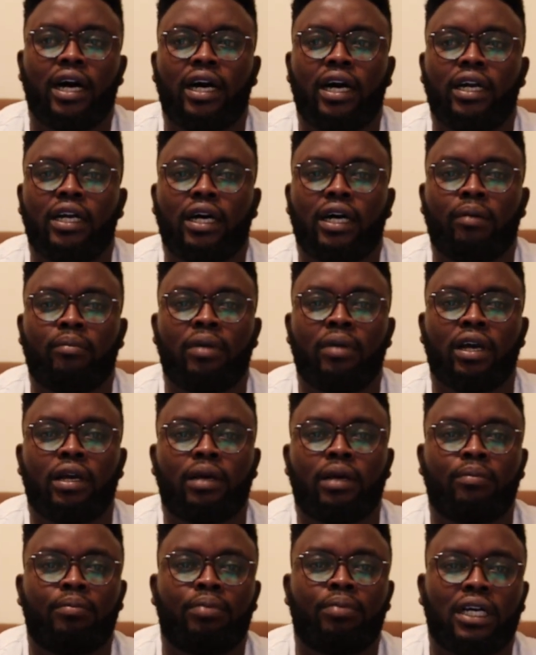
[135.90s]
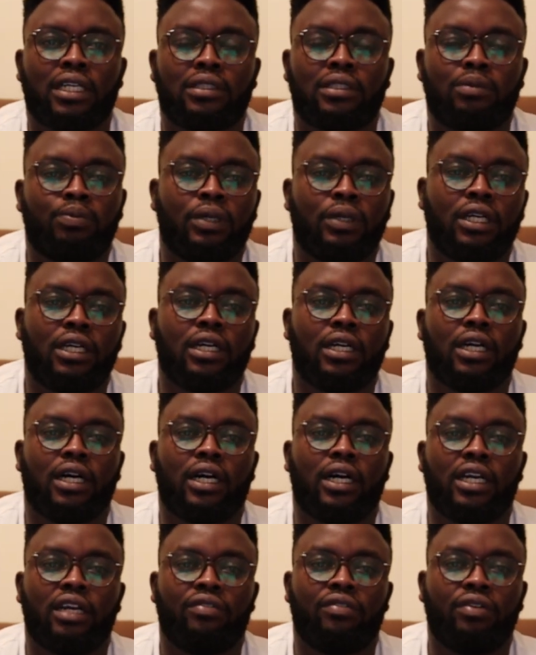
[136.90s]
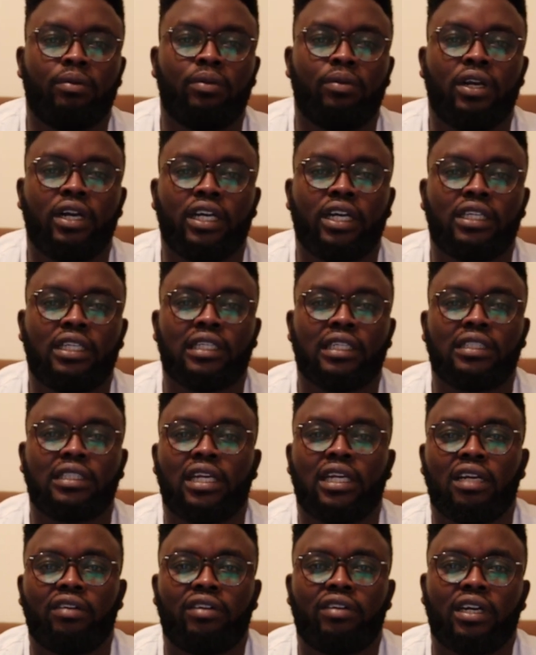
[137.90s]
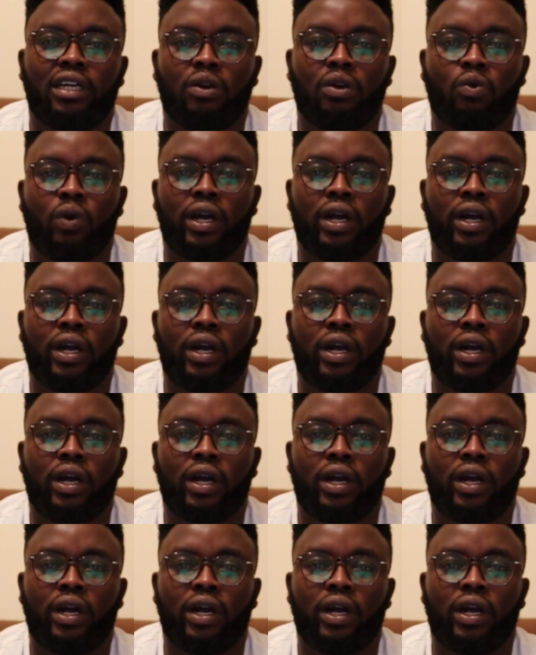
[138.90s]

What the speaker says: and bypass peak defibrillators delivering